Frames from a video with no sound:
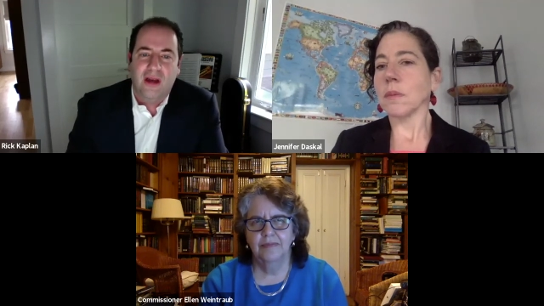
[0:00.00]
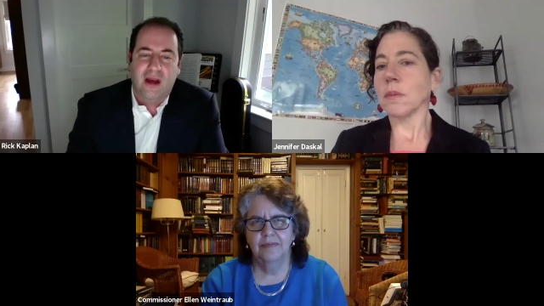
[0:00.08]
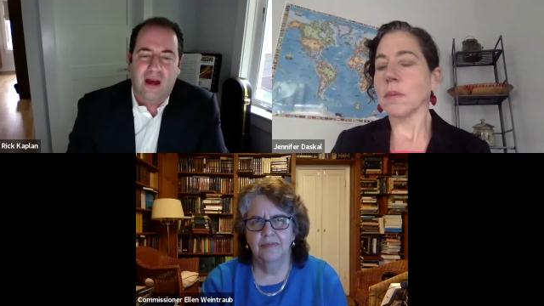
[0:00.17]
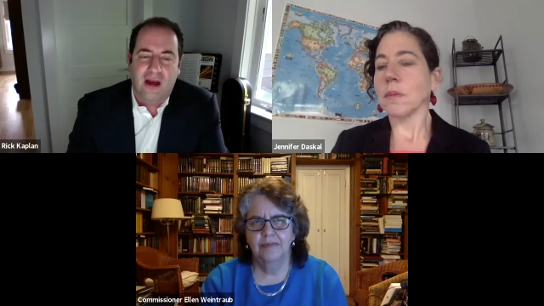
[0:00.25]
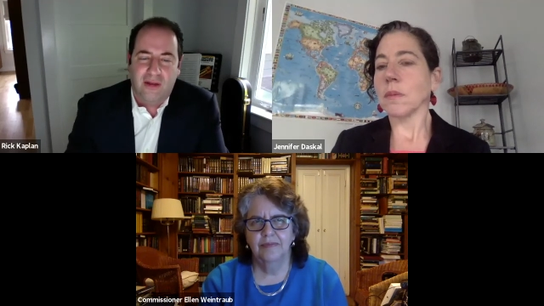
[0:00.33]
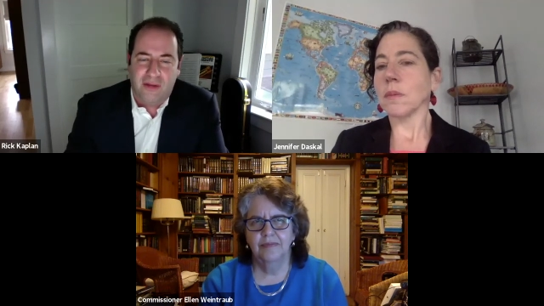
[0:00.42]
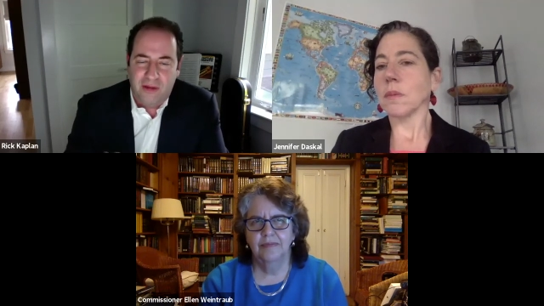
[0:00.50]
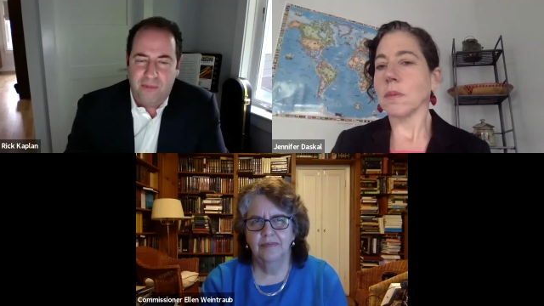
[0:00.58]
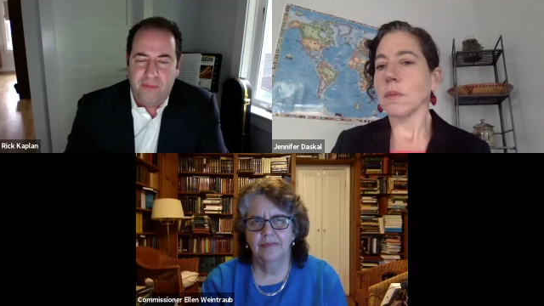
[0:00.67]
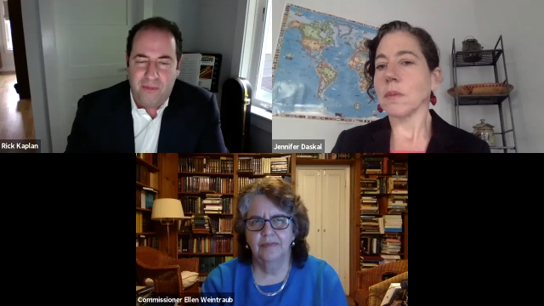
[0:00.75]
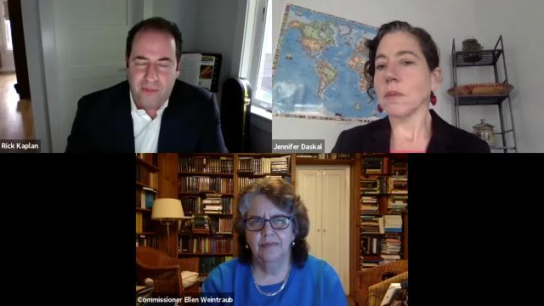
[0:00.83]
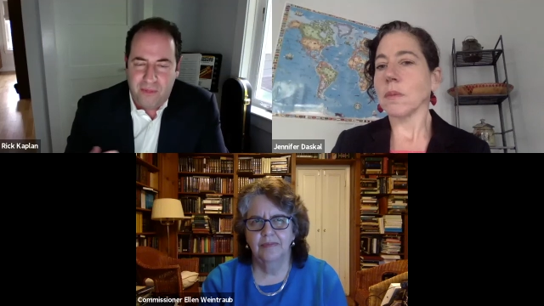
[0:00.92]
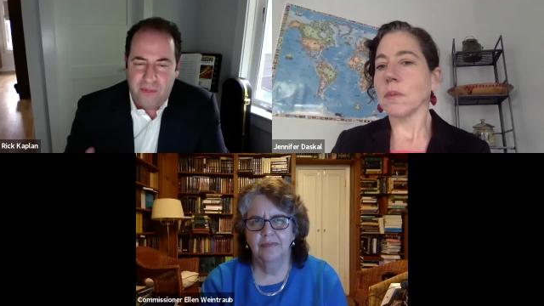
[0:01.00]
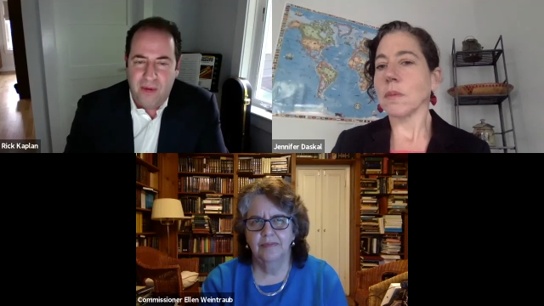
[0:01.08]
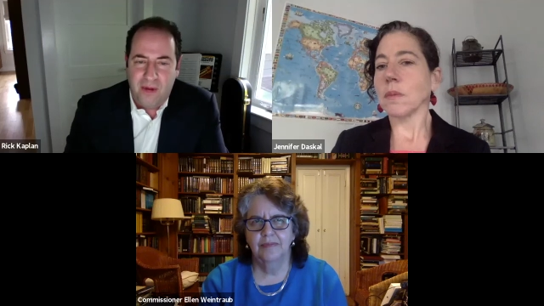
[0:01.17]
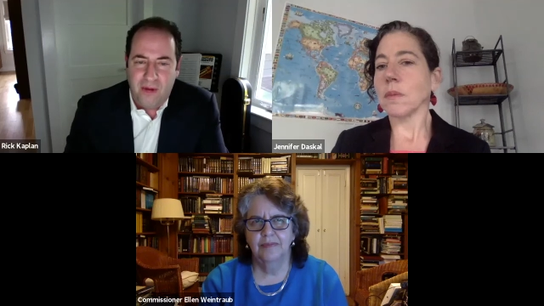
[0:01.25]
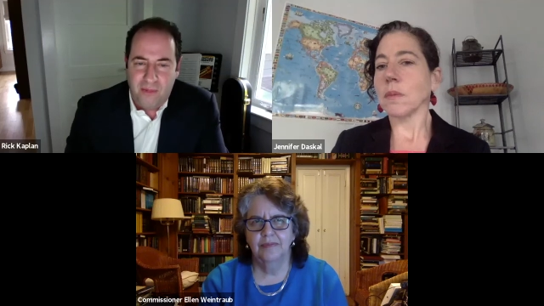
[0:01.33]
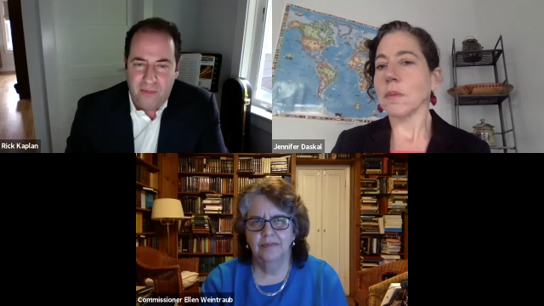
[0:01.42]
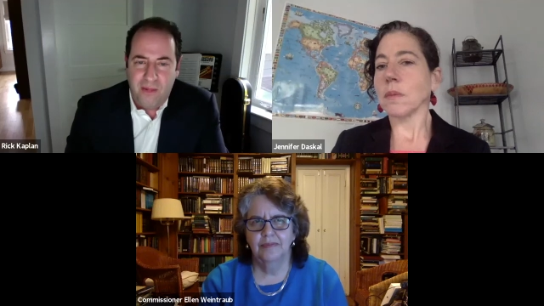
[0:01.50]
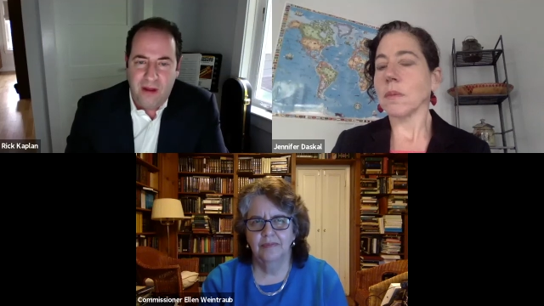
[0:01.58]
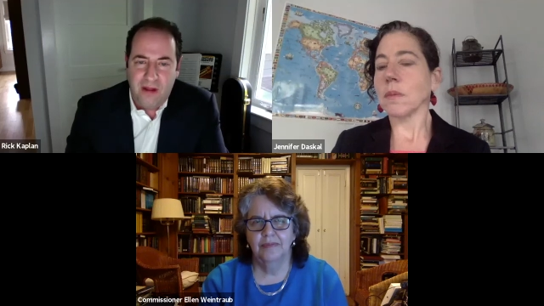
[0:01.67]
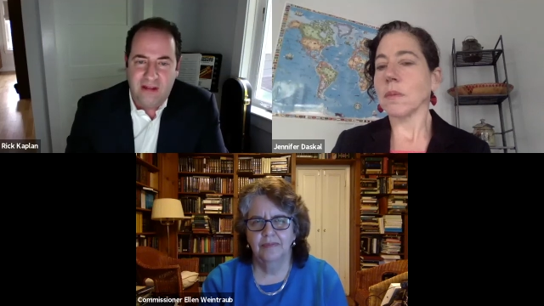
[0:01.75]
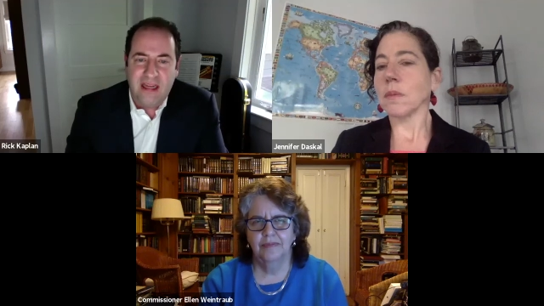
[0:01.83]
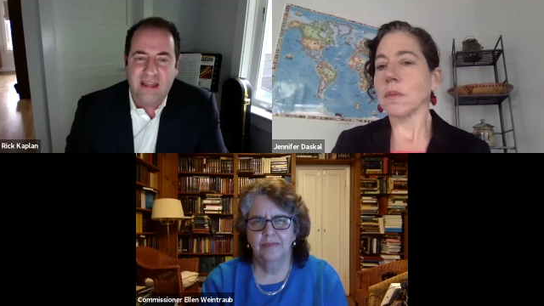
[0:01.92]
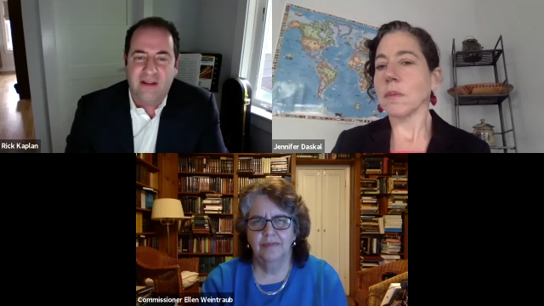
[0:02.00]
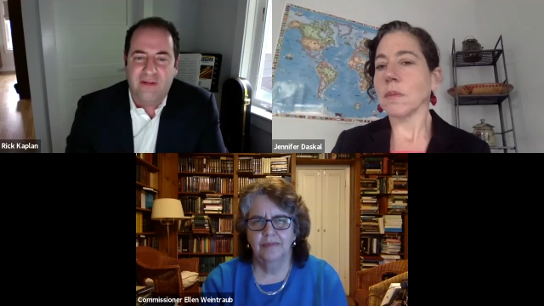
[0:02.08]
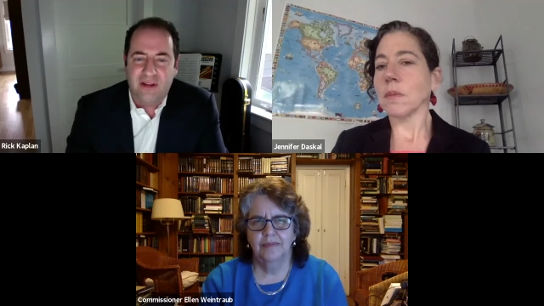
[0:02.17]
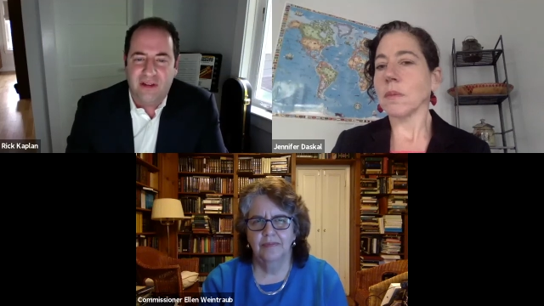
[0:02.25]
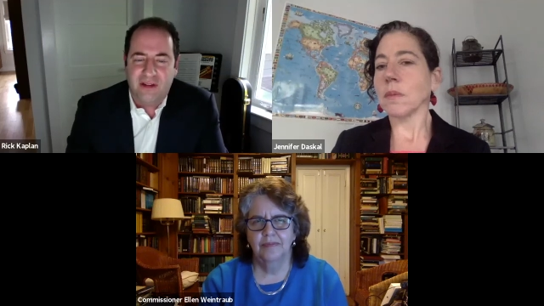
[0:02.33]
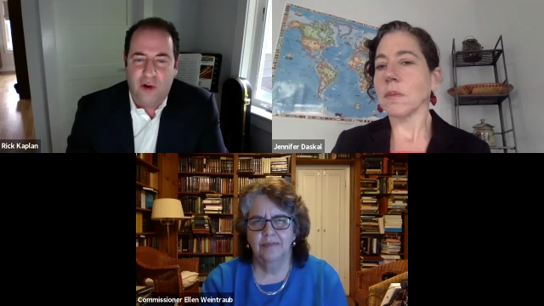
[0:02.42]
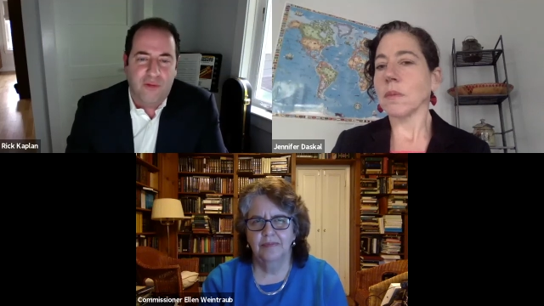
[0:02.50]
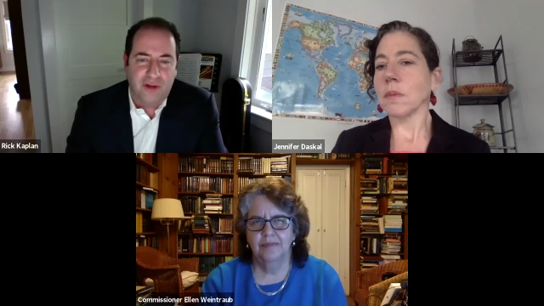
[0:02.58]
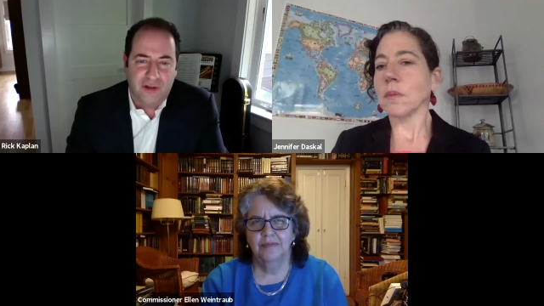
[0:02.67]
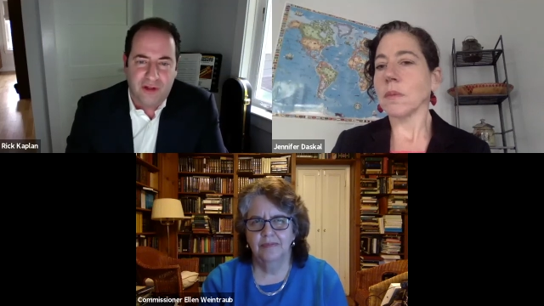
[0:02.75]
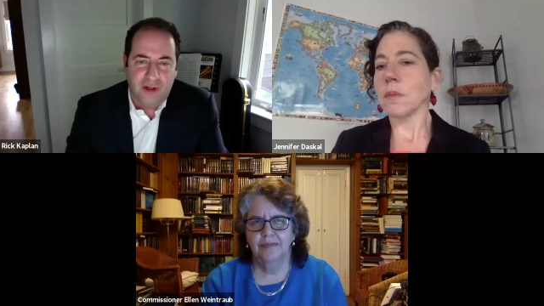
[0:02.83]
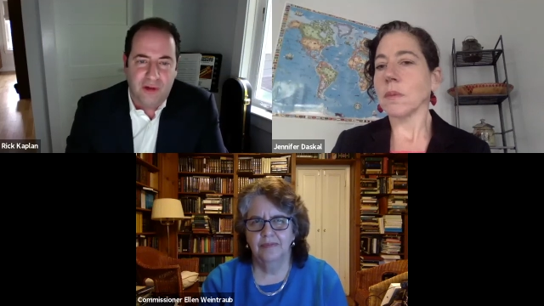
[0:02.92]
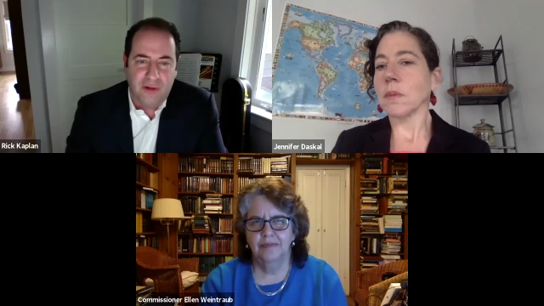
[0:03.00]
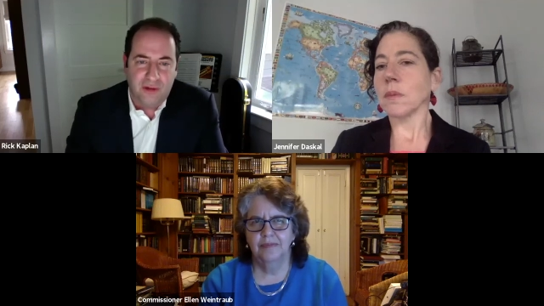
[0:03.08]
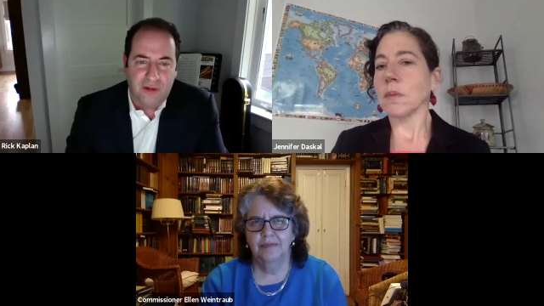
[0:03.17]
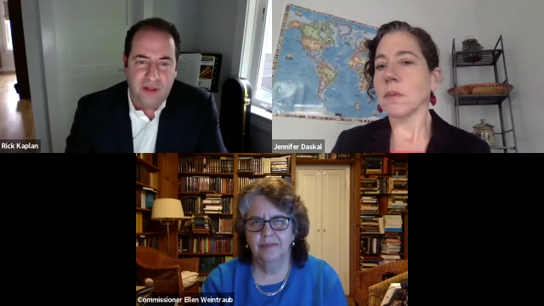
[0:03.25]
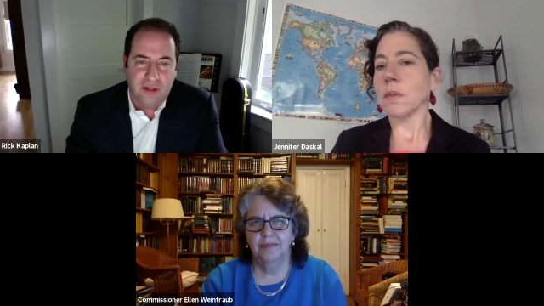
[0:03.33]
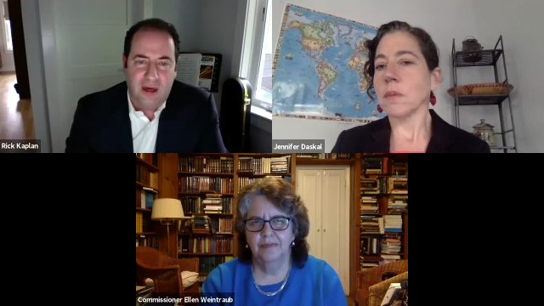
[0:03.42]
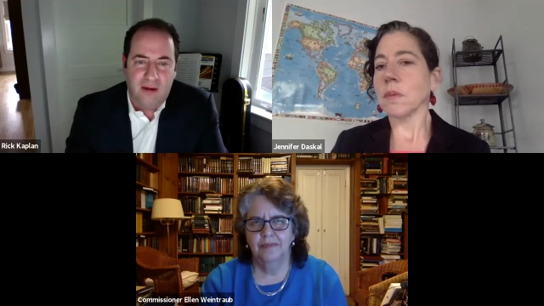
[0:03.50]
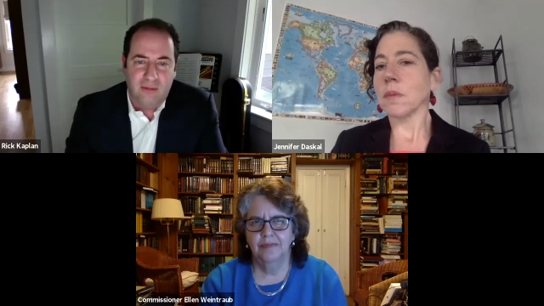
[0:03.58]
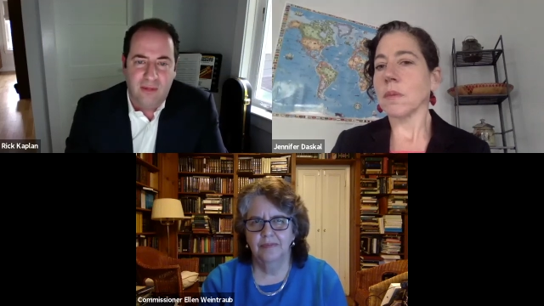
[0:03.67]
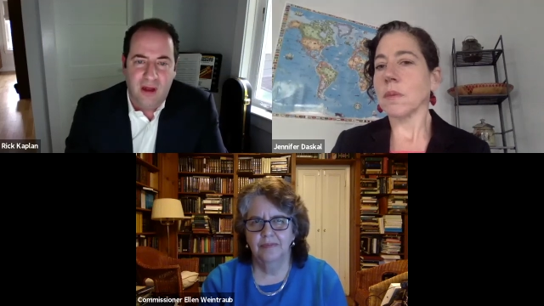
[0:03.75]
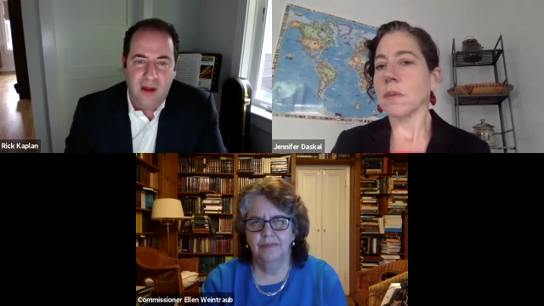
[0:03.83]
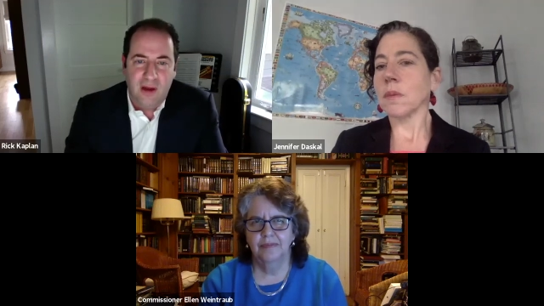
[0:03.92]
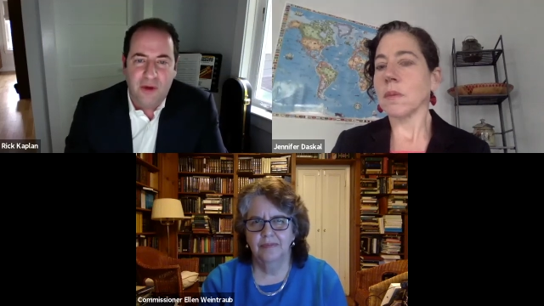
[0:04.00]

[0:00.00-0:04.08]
Speaker 1: uh, the the incentive is to overdisclose, um,